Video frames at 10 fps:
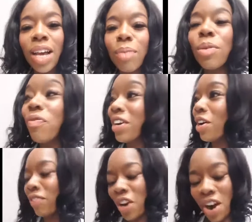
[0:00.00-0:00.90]
Moving
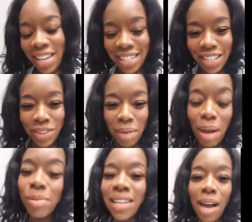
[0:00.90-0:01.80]
on for car accidents, so
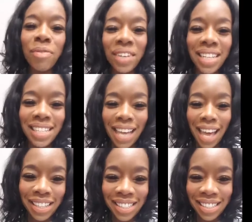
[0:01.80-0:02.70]
I'm really
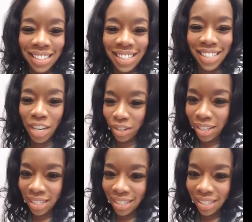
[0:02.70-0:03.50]
excited to share this